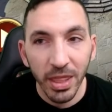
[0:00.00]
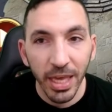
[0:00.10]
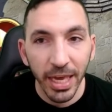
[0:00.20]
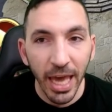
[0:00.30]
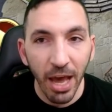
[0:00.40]

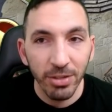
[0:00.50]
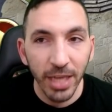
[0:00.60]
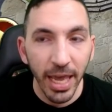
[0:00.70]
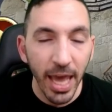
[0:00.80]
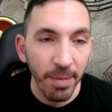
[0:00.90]
the account
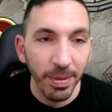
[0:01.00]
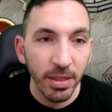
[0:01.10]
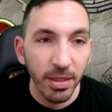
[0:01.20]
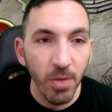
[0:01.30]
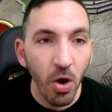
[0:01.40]
I am at
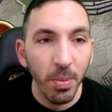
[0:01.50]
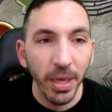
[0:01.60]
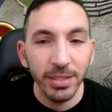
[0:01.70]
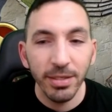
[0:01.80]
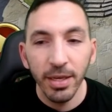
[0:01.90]
the
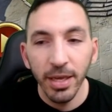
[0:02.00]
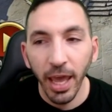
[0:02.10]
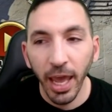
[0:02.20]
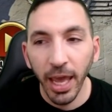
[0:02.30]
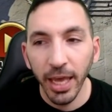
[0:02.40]
moment
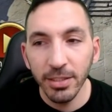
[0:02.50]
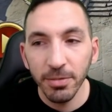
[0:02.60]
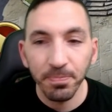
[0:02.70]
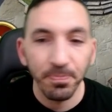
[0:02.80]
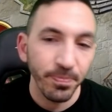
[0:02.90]
and
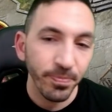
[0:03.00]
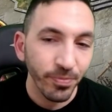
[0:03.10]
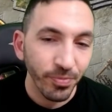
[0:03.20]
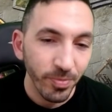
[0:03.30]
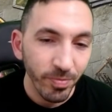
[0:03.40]

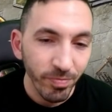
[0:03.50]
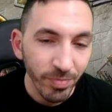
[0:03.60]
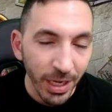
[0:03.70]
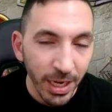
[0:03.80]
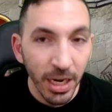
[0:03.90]

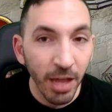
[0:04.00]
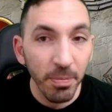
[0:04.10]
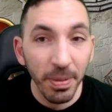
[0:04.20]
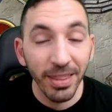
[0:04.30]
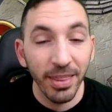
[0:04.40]
another
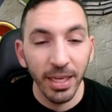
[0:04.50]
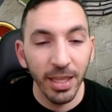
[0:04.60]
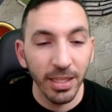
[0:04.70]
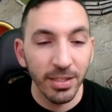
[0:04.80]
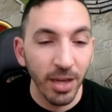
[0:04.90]
big thing
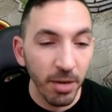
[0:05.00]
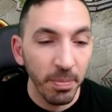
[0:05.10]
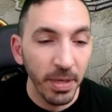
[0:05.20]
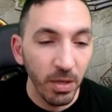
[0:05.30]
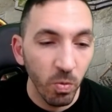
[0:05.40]
that's gonna
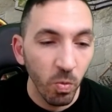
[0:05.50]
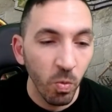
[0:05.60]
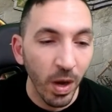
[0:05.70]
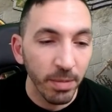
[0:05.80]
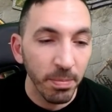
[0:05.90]
be
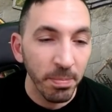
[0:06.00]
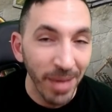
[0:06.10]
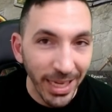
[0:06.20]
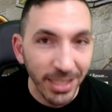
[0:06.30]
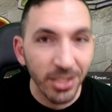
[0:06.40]
what
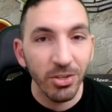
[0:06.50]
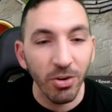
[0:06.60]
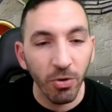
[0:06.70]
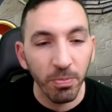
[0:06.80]
makes or